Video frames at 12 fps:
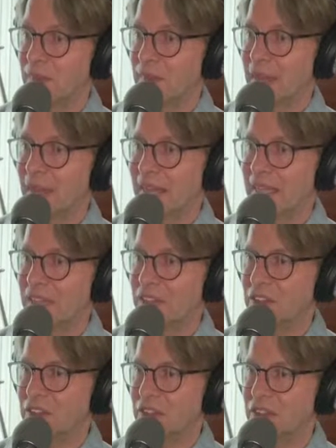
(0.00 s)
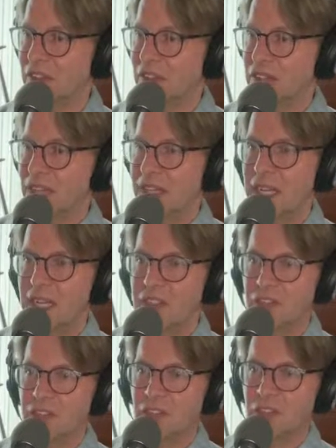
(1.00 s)
And Kelly
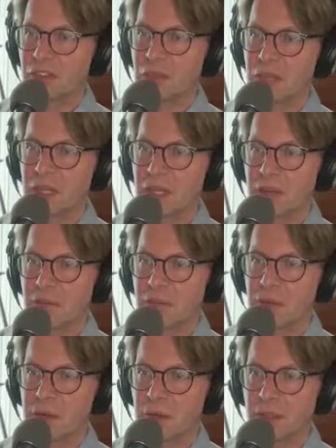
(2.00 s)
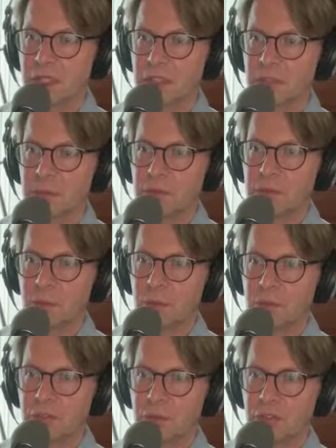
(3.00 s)
says, good luck for your London
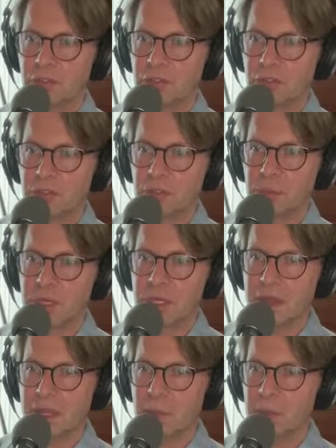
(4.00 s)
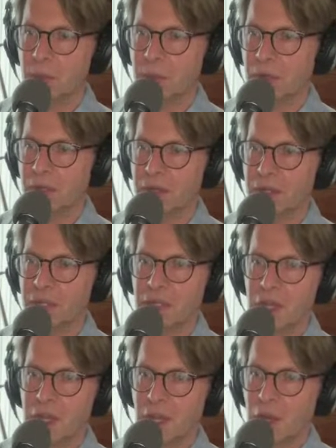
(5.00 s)
performance. Wish could be there, but relying
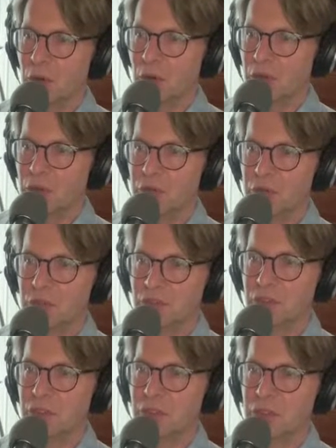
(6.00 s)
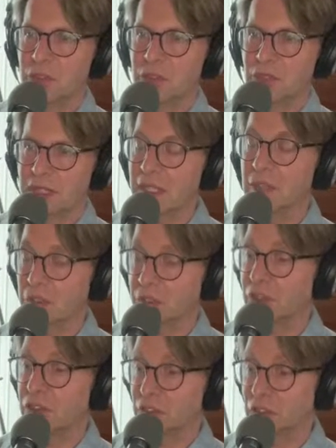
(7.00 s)
on you to return to the
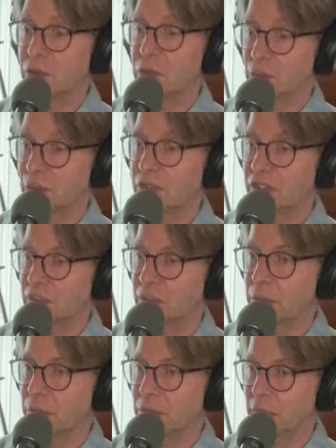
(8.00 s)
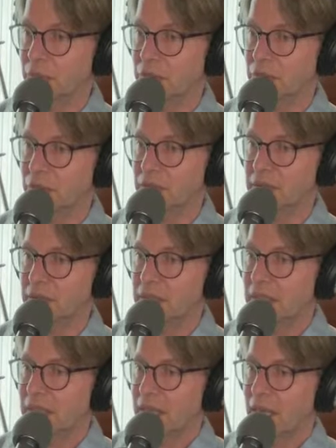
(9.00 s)
Netherlands in due course. Yes, we will. Absolutely.
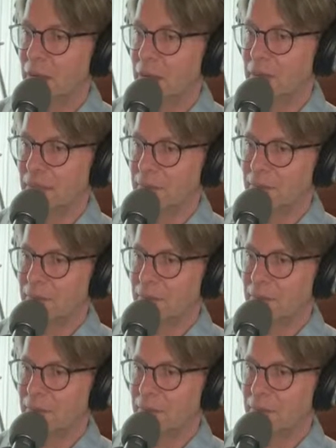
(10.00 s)
Okay.